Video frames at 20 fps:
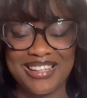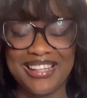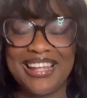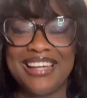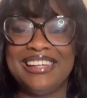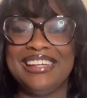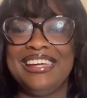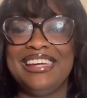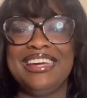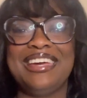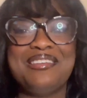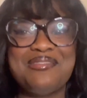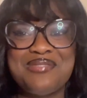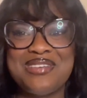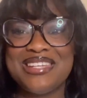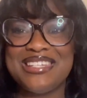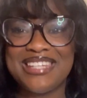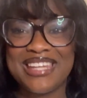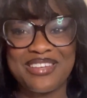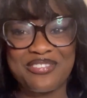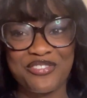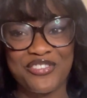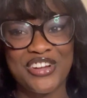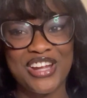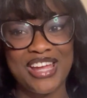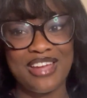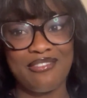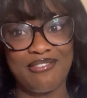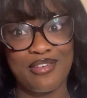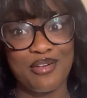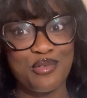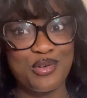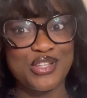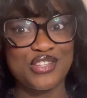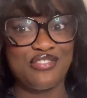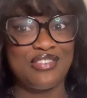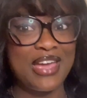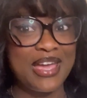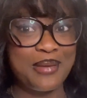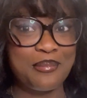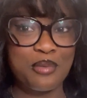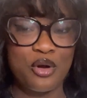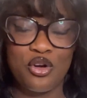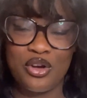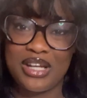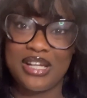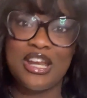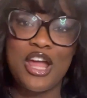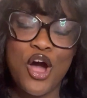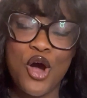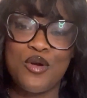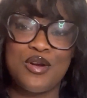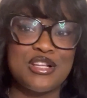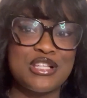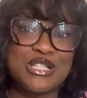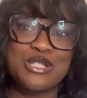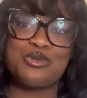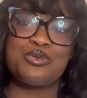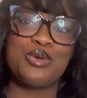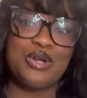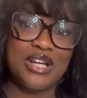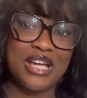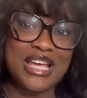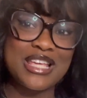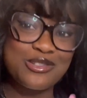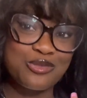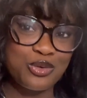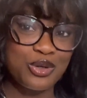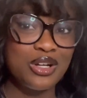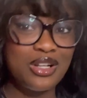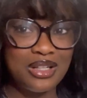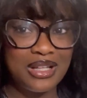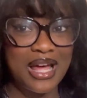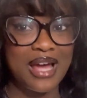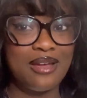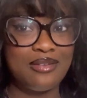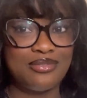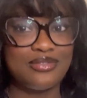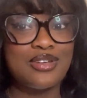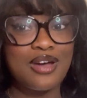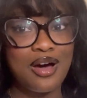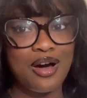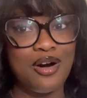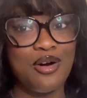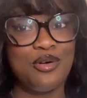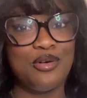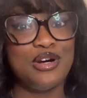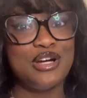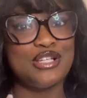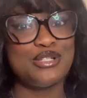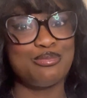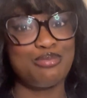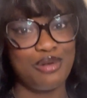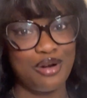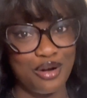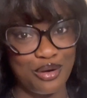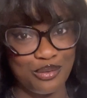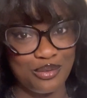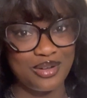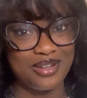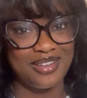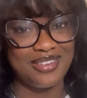Like, it'd be different if it was fake broken. No, this is real. His real life toe is broke.